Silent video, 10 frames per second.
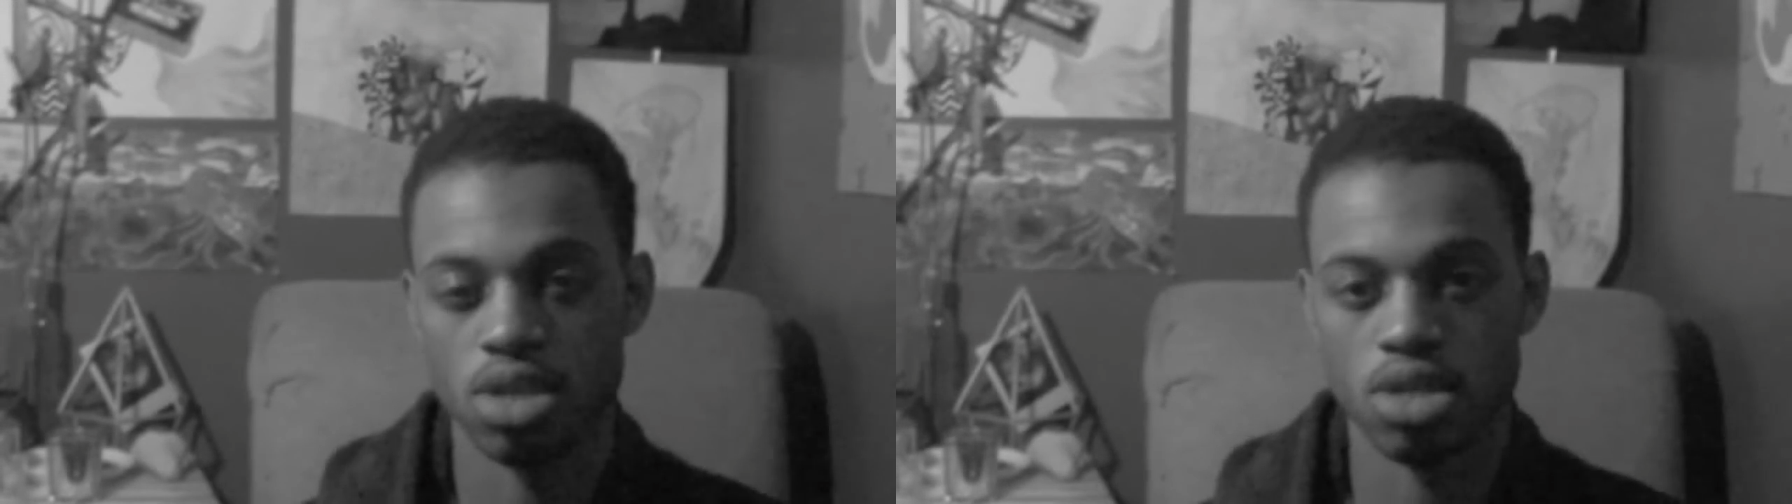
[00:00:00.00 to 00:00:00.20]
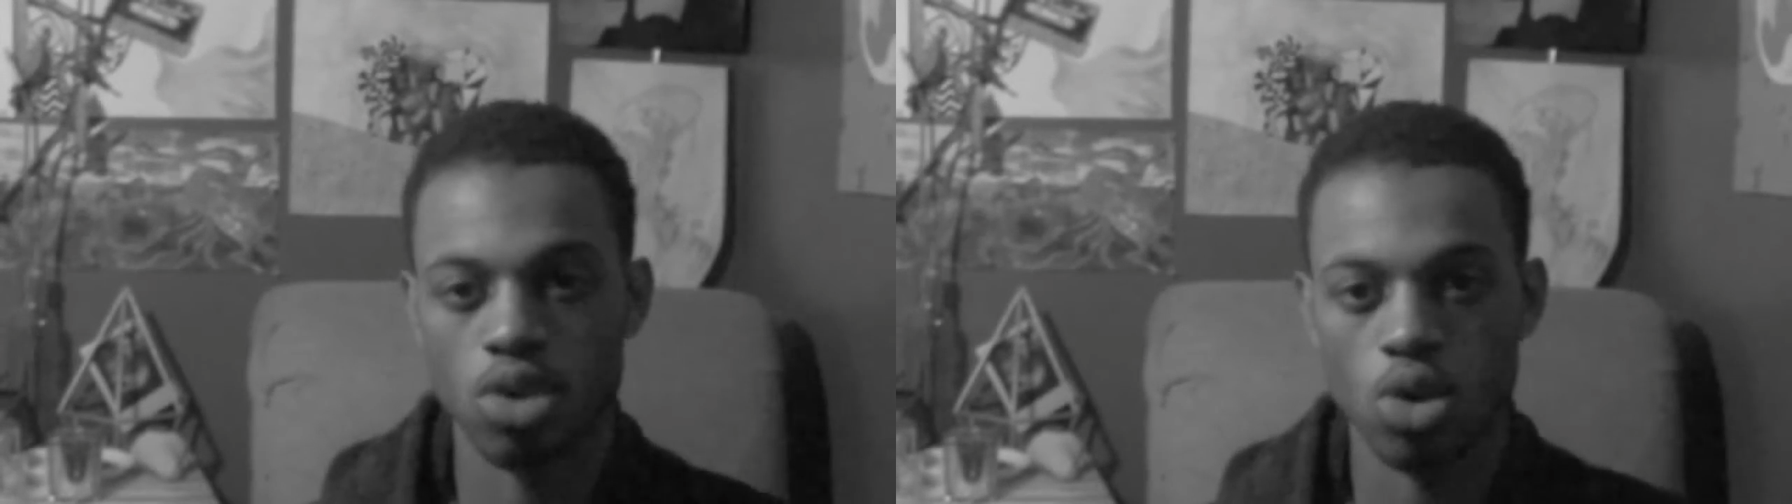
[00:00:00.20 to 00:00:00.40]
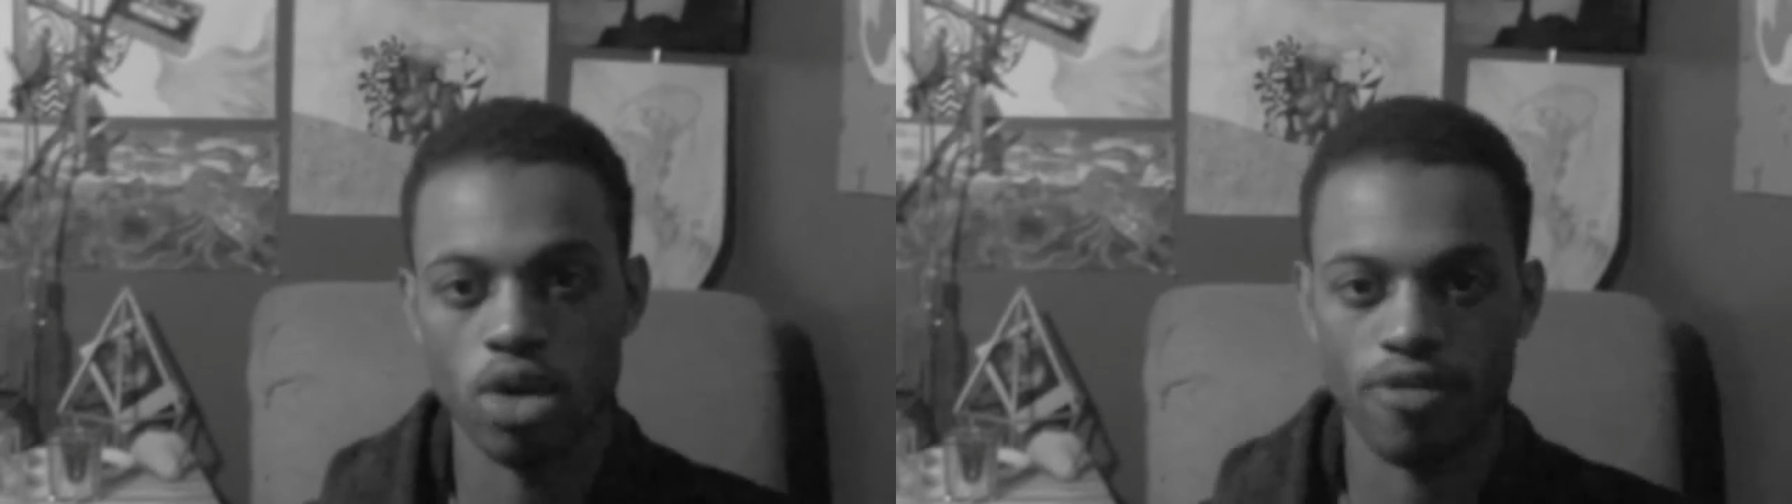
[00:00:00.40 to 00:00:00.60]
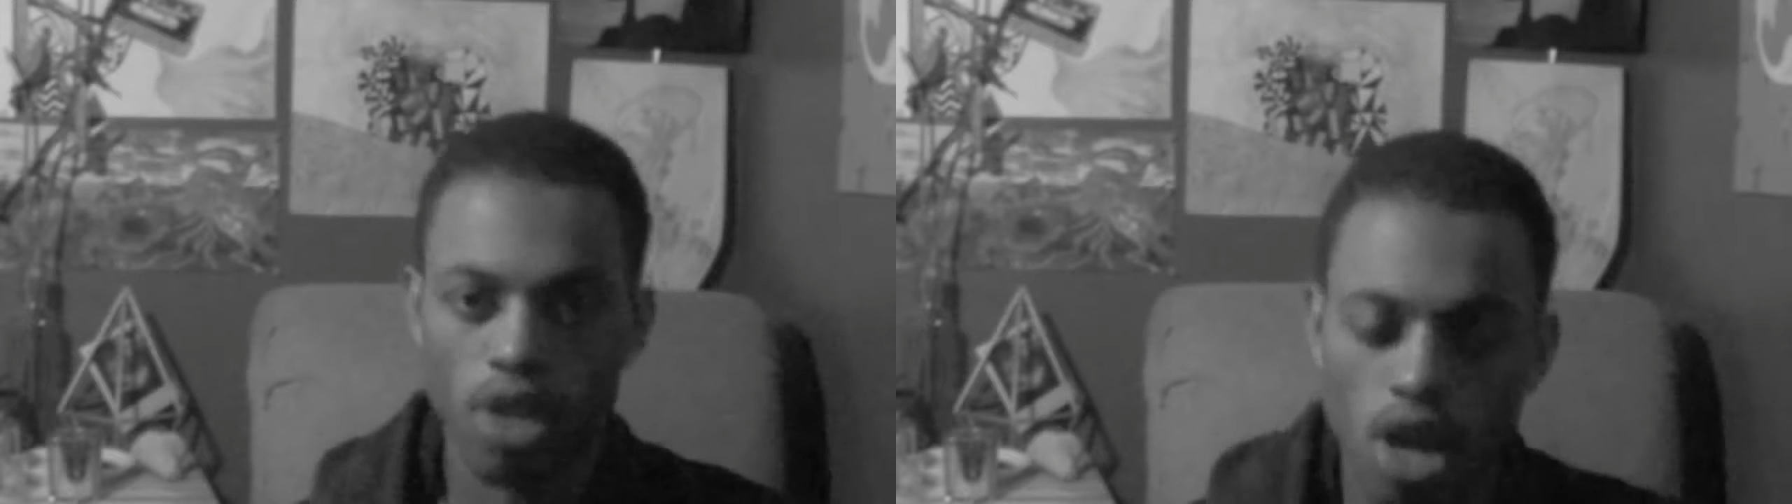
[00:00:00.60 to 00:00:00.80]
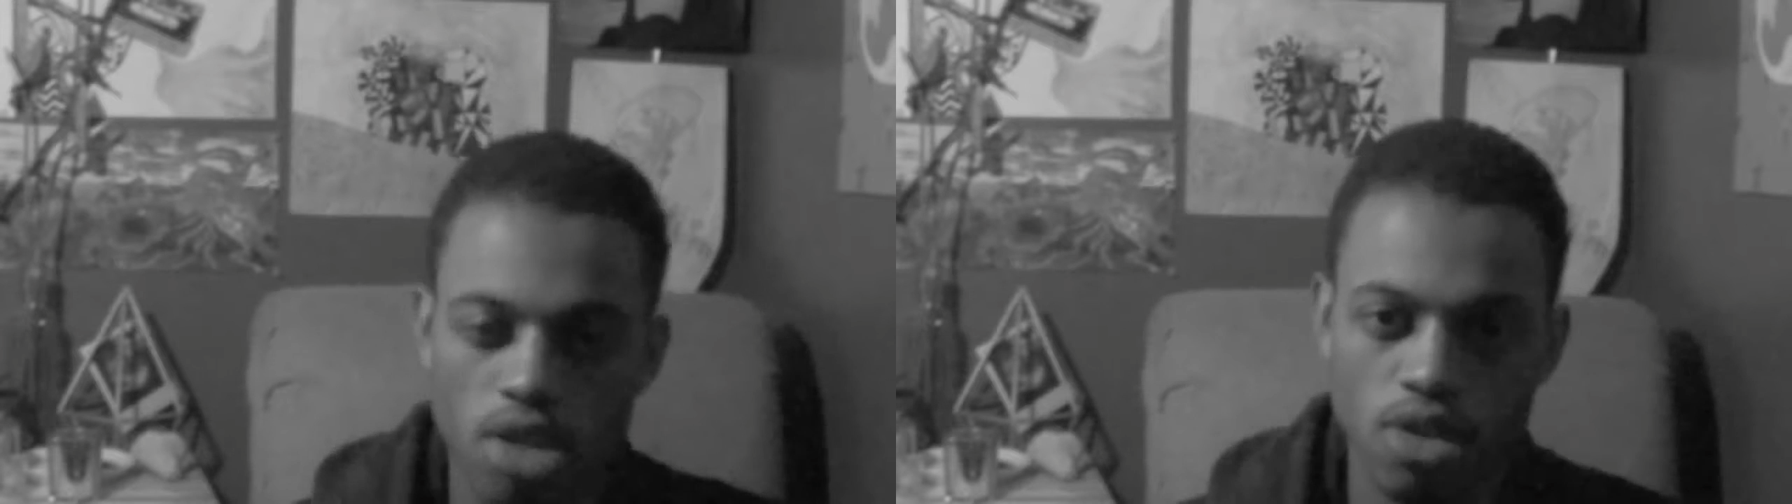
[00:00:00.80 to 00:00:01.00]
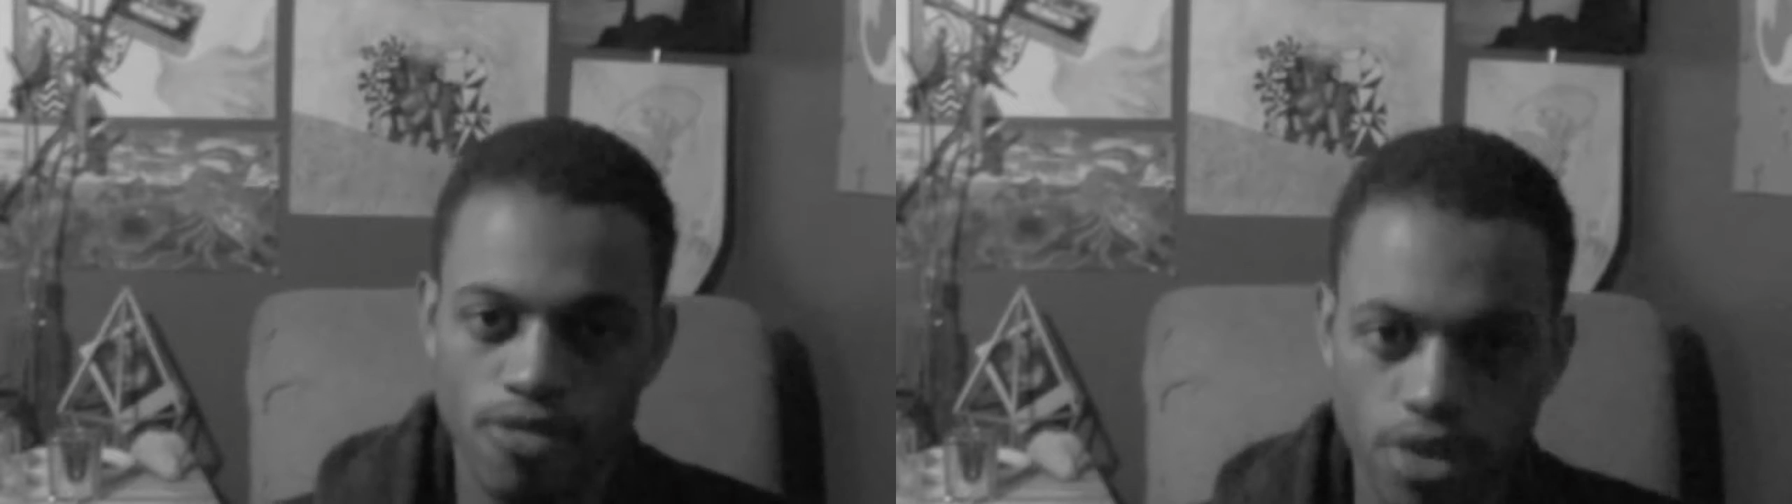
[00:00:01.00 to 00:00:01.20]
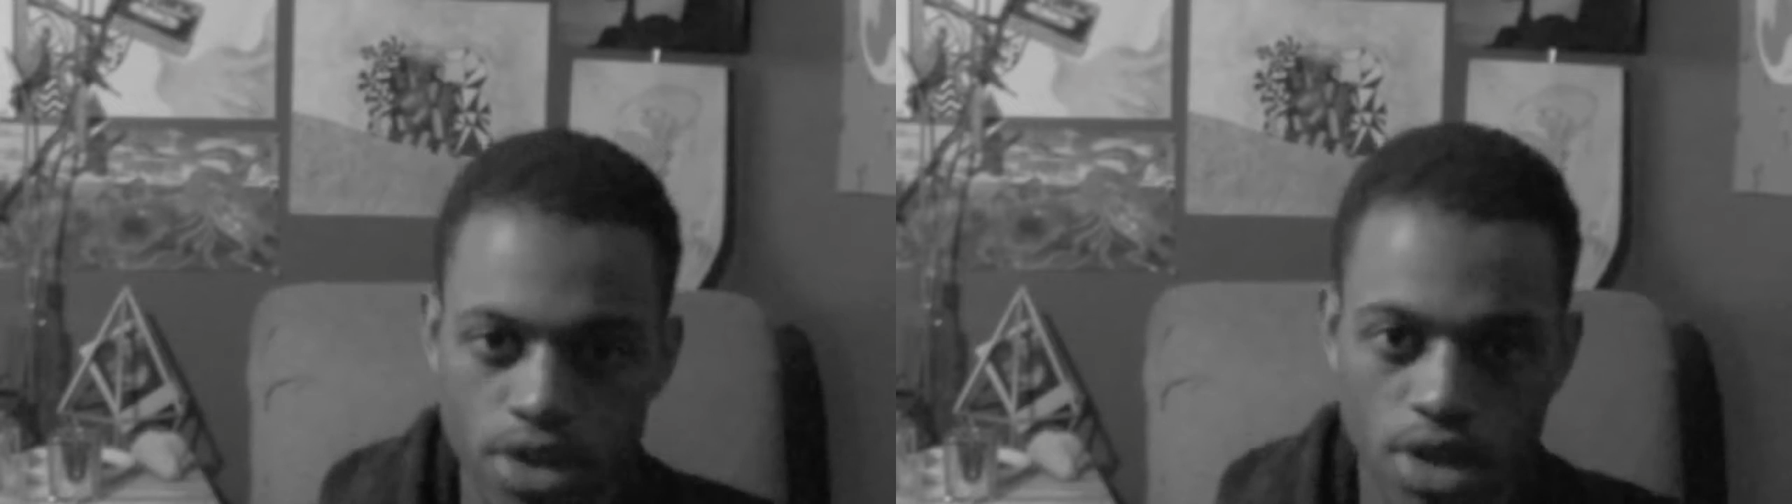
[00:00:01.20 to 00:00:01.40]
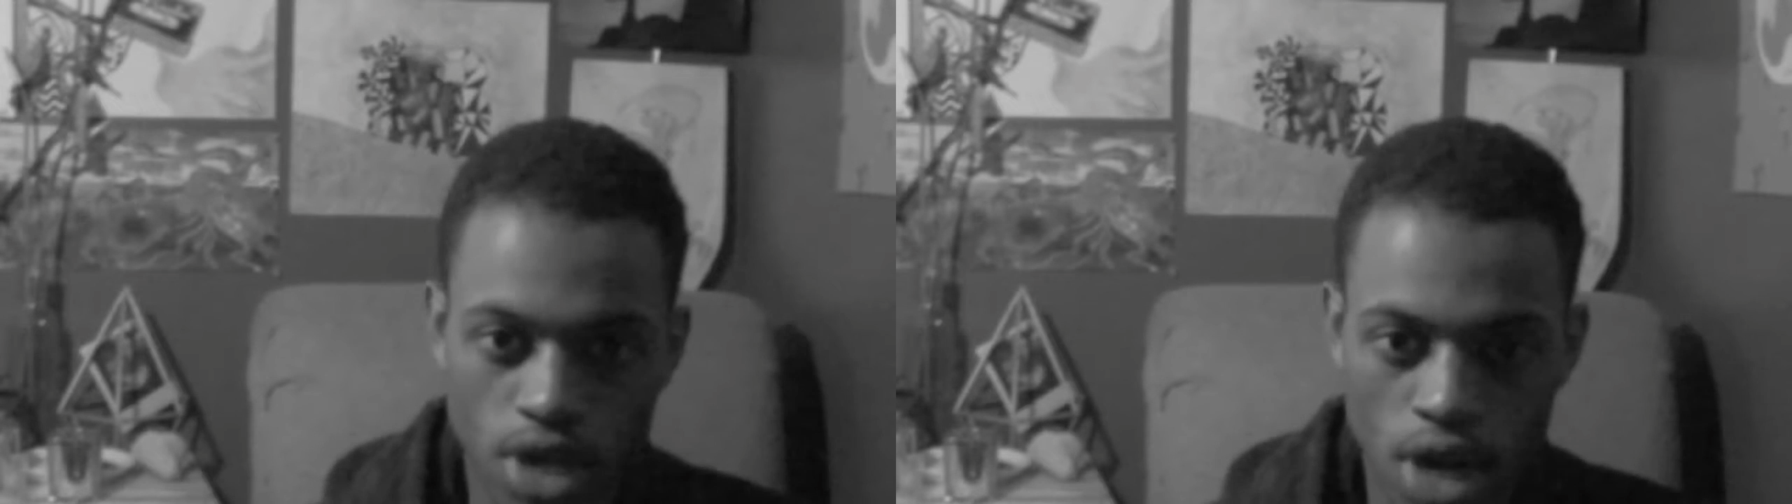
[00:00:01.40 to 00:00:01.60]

a Stoic philosopher,